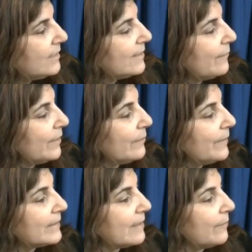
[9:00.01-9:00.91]
Samir
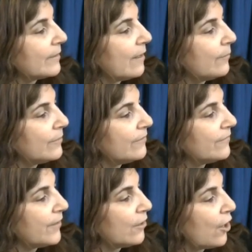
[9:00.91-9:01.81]
picked up a couple
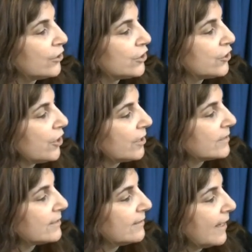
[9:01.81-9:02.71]
of the large
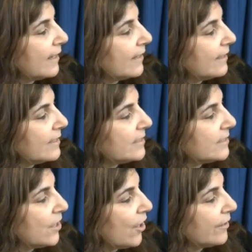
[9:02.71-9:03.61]
chunks laying in
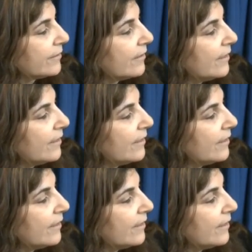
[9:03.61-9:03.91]
his yard,